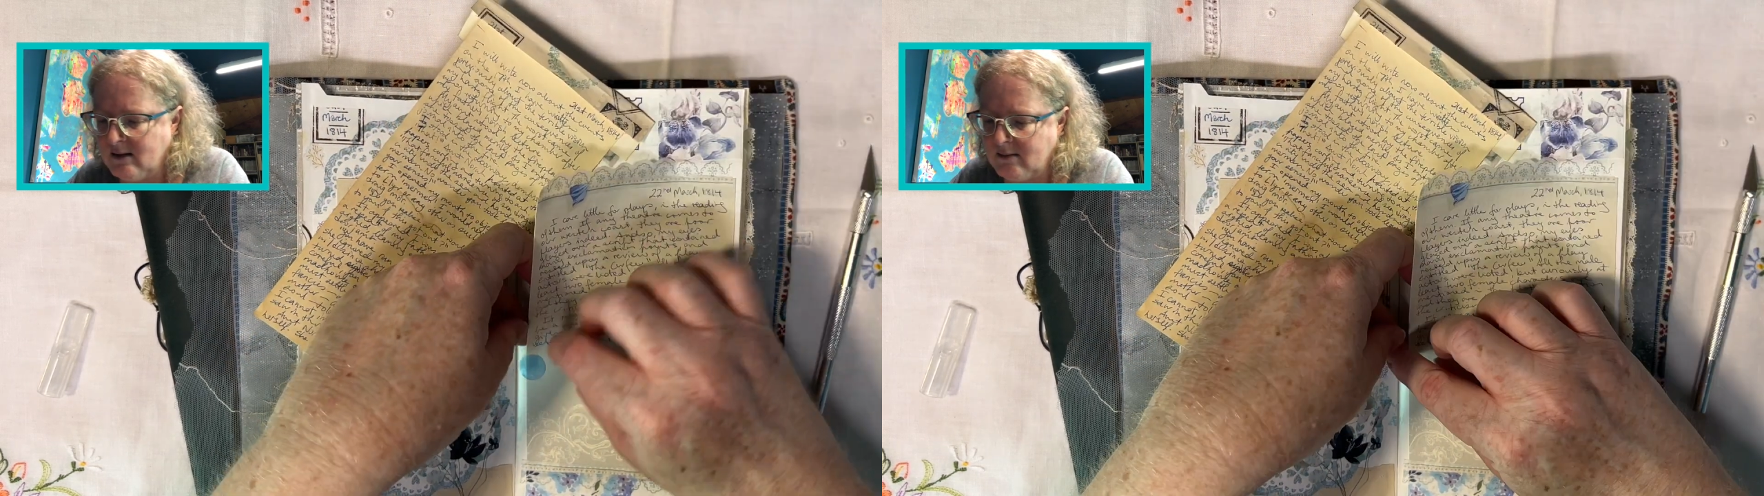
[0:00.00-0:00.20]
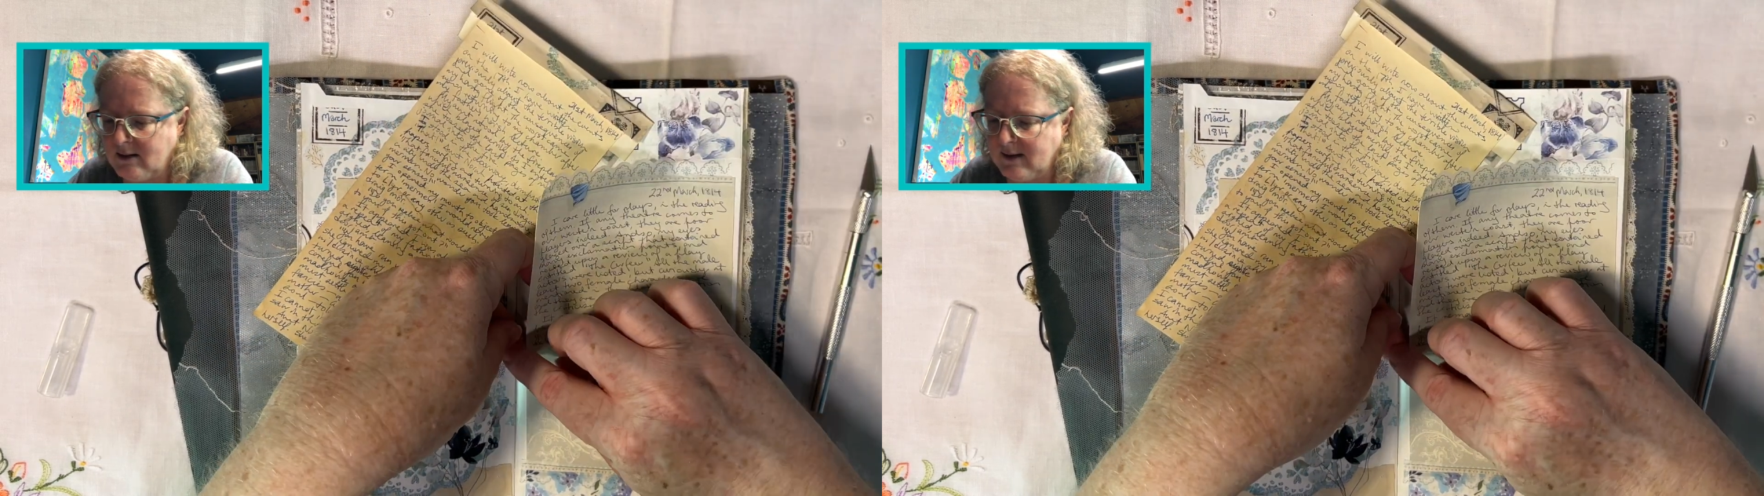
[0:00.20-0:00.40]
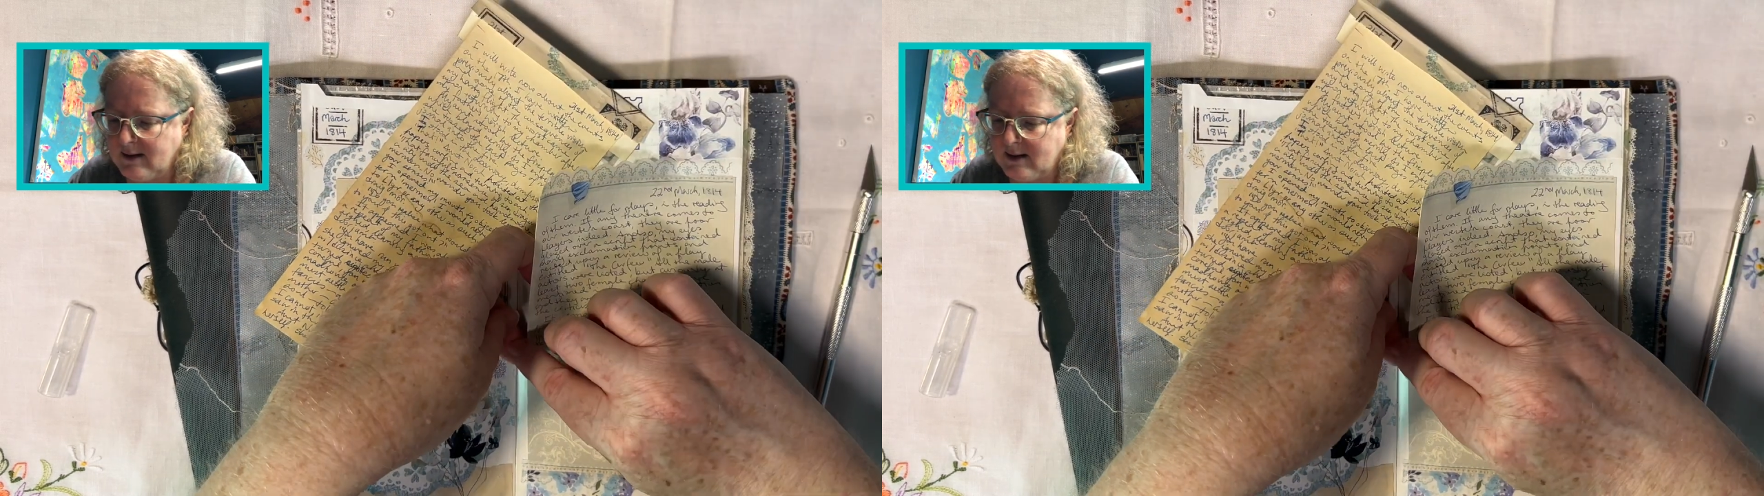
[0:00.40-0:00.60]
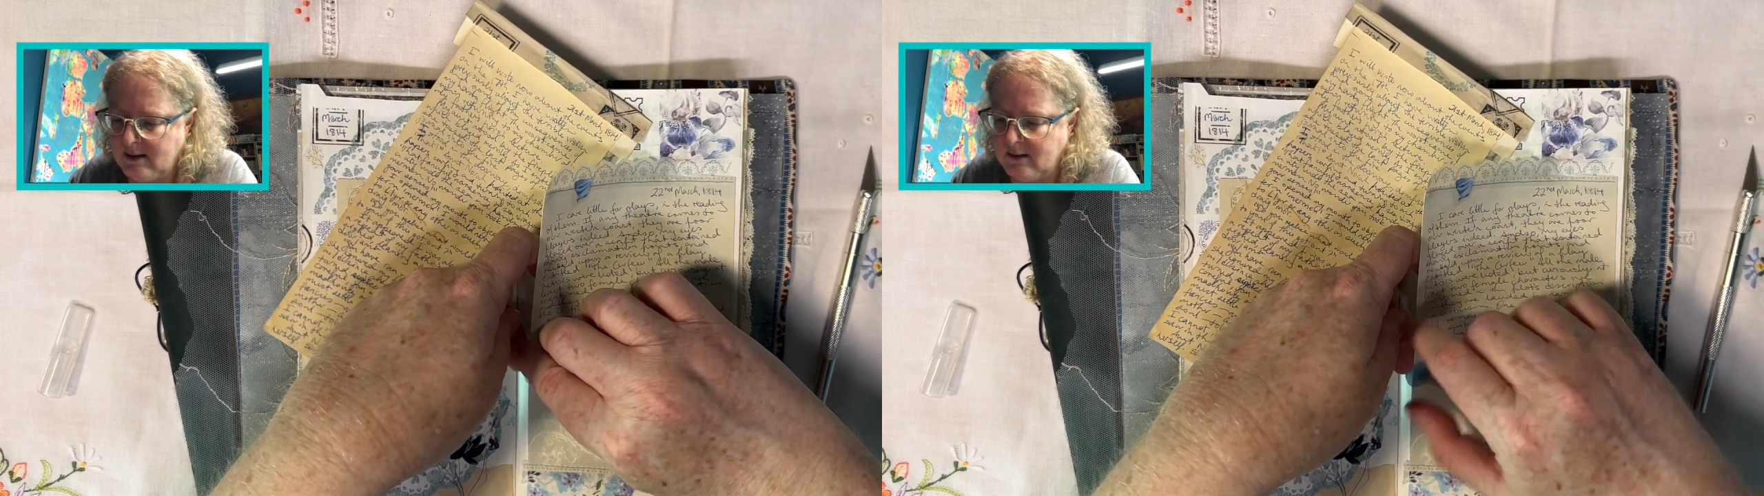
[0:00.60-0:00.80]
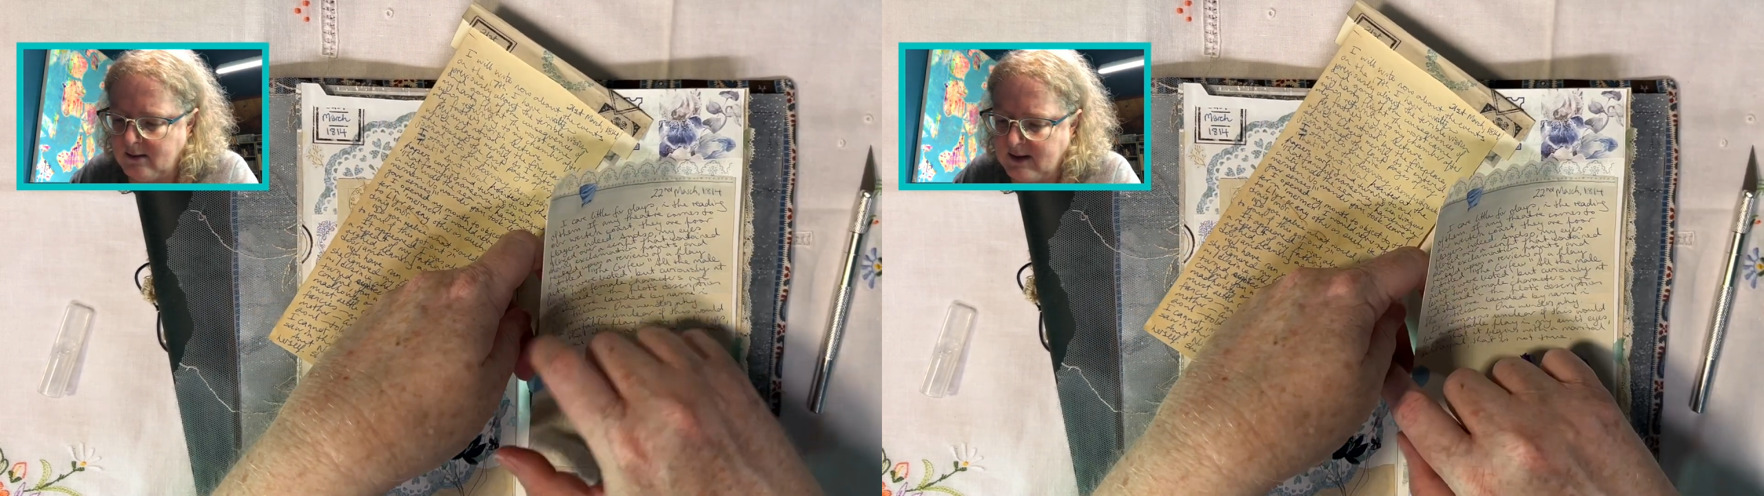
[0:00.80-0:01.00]
Wait, there's another
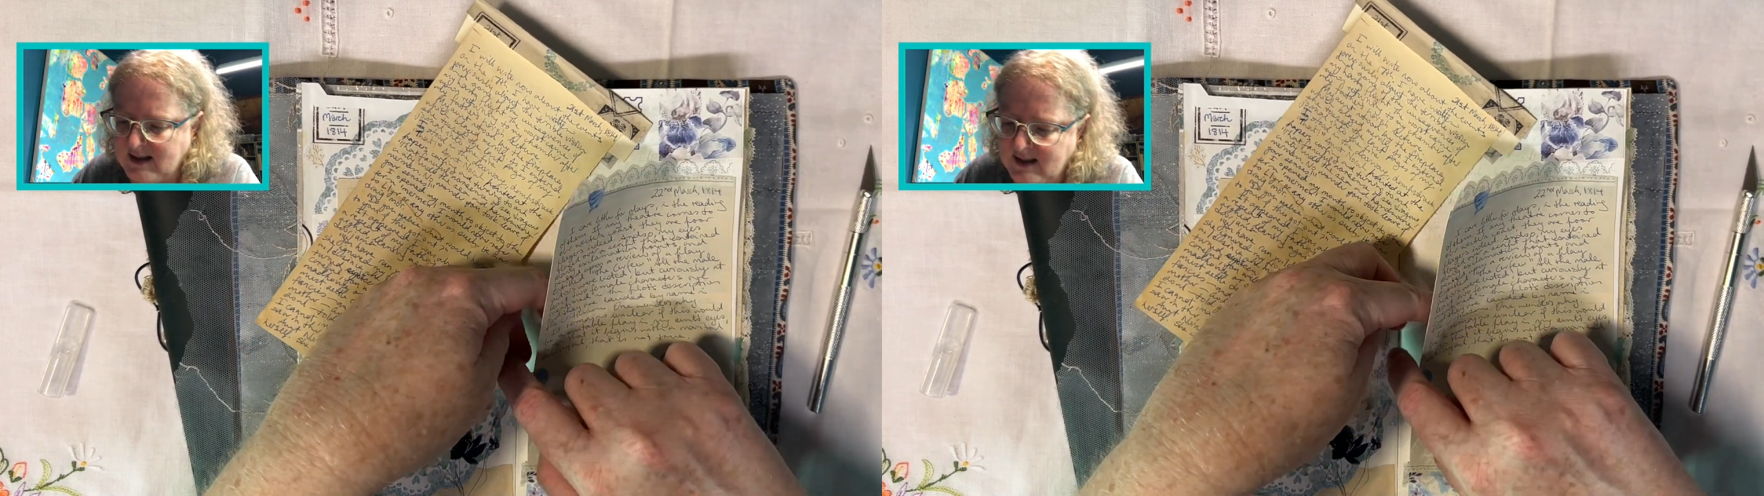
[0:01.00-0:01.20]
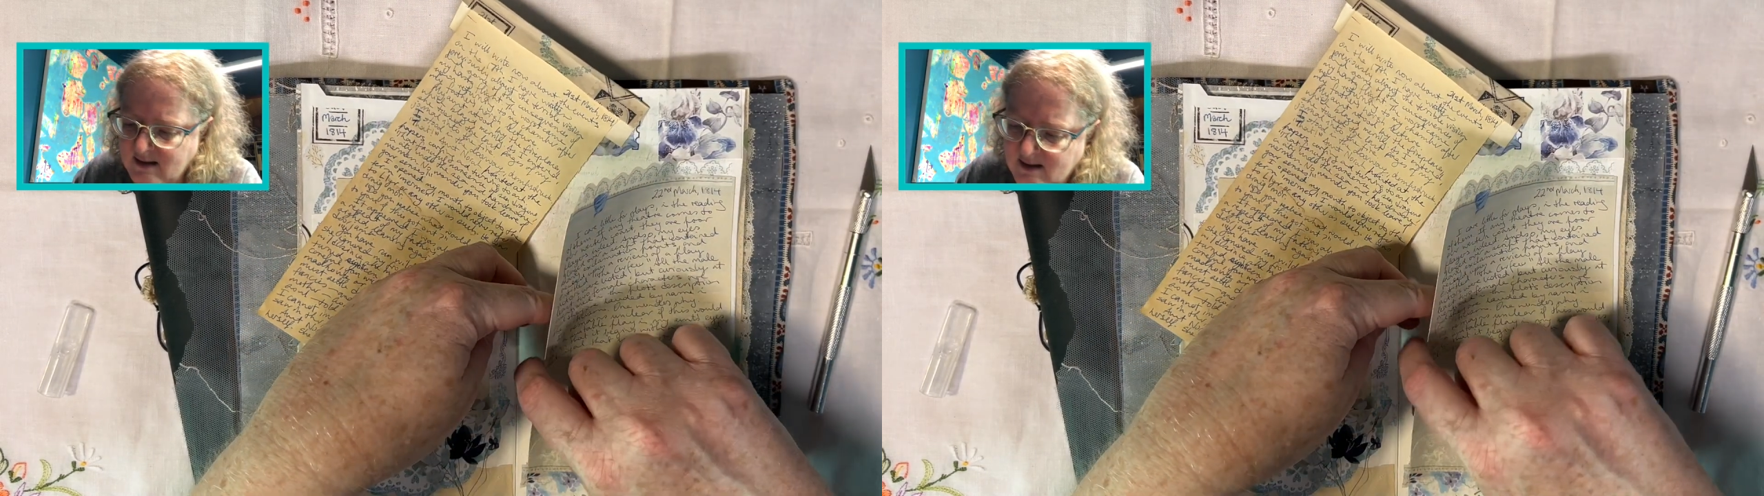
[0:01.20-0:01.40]
little thing here.